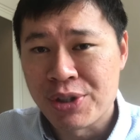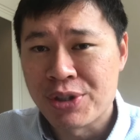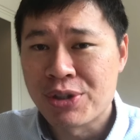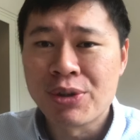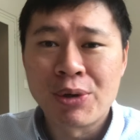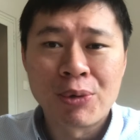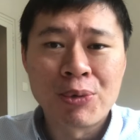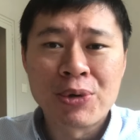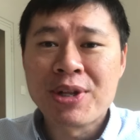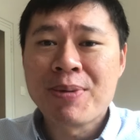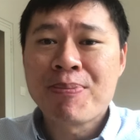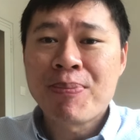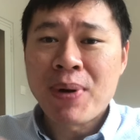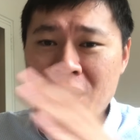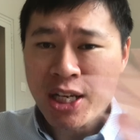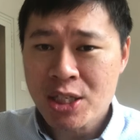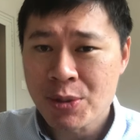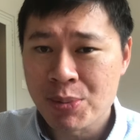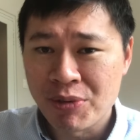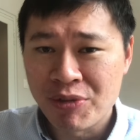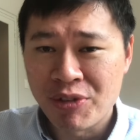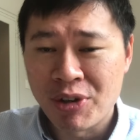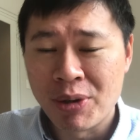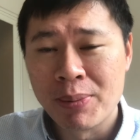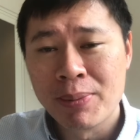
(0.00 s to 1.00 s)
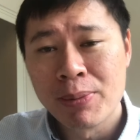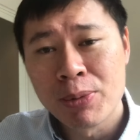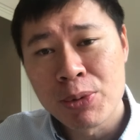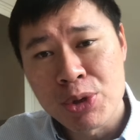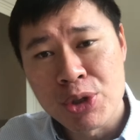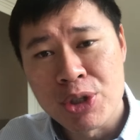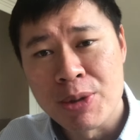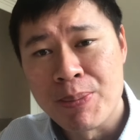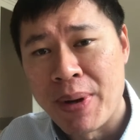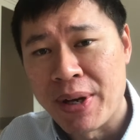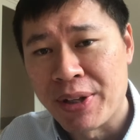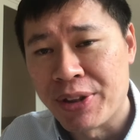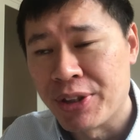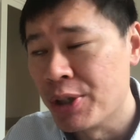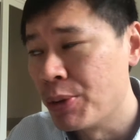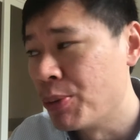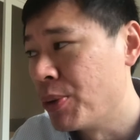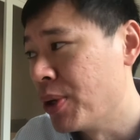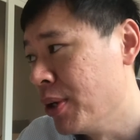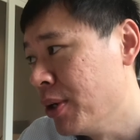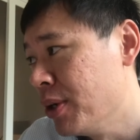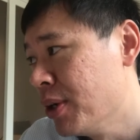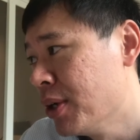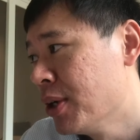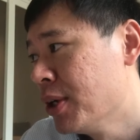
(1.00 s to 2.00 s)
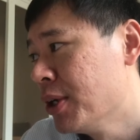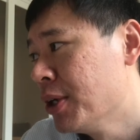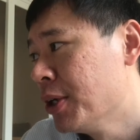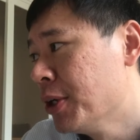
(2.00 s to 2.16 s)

It's not really past performance, which is a better one.